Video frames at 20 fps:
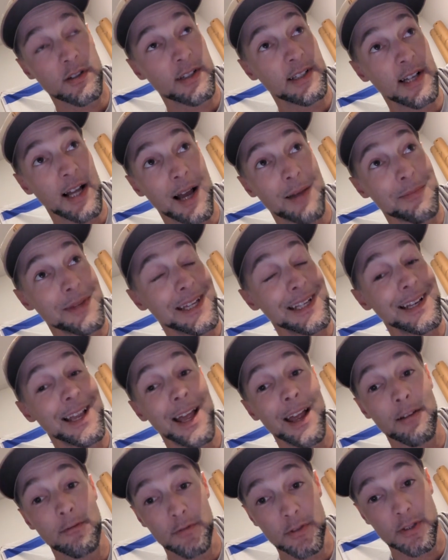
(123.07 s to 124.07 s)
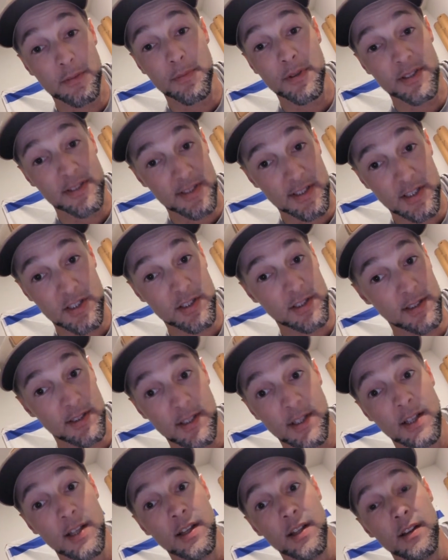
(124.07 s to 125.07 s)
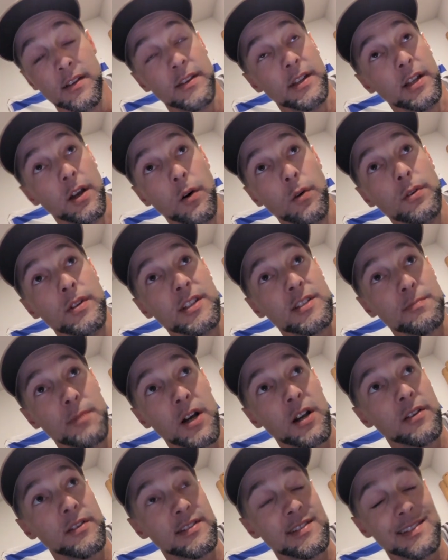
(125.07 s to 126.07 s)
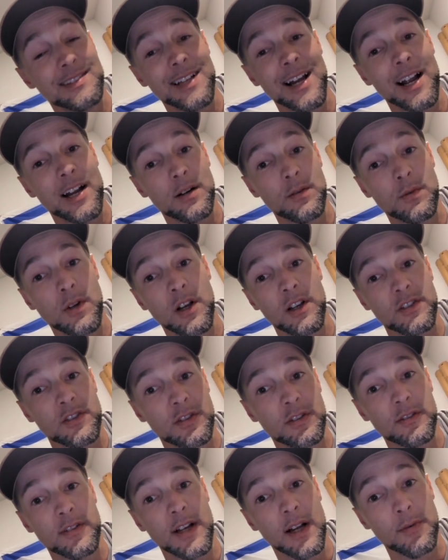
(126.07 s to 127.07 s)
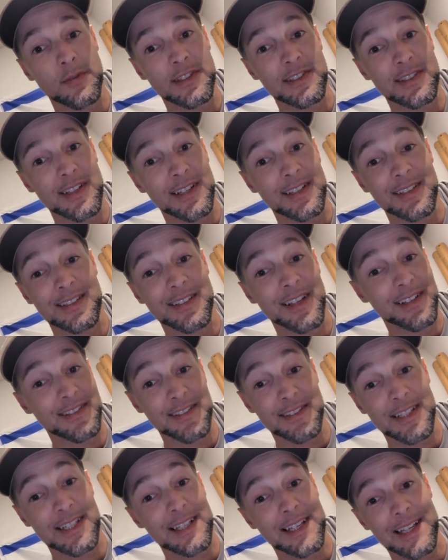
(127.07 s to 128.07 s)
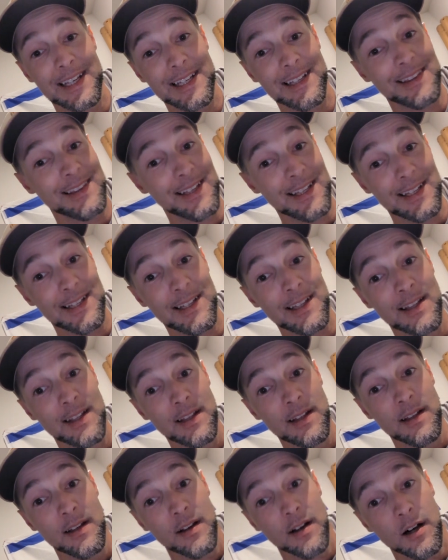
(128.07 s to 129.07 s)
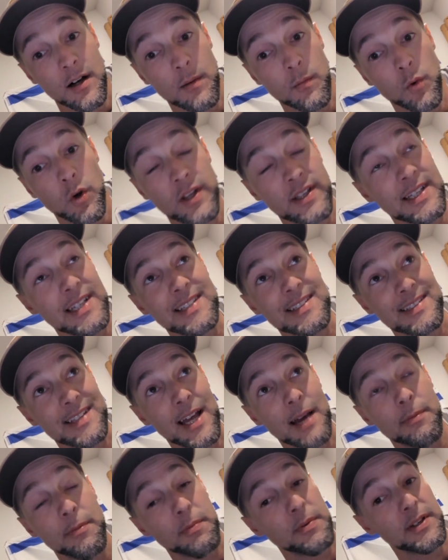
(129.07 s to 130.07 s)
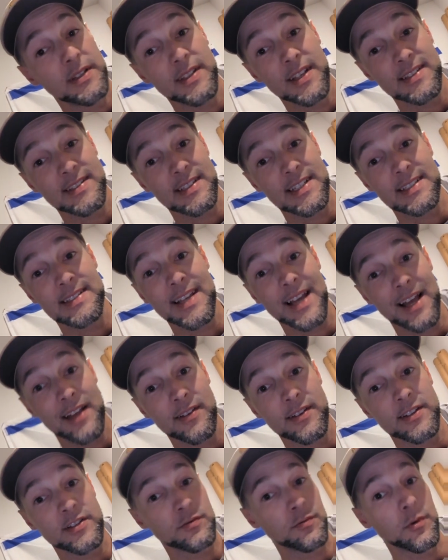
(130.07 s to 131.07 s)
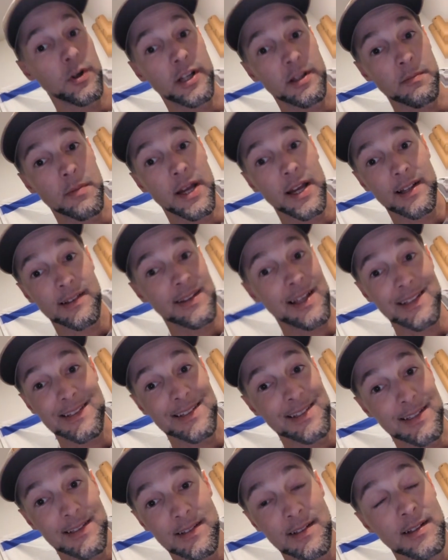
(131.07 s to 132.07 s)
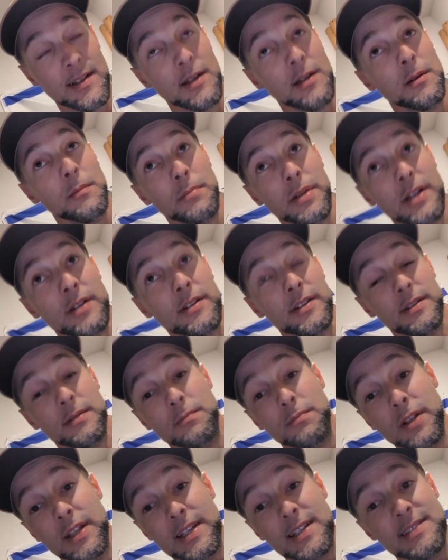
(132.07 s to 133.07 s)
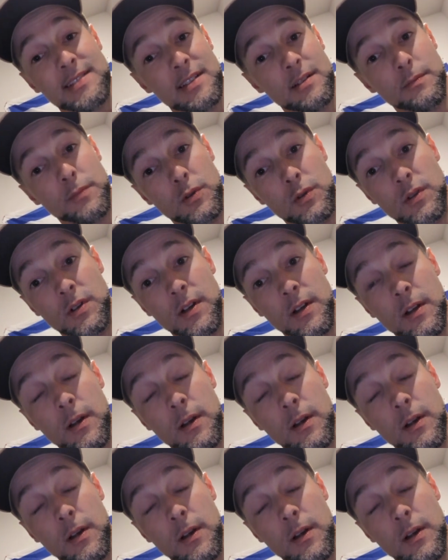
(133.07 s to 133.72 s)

and I mean every position. The only spot on this entire roster that I would say that doesn't need anything, it needs depth, but it doesn't need talent, is running back. That's it, period, plain and simple.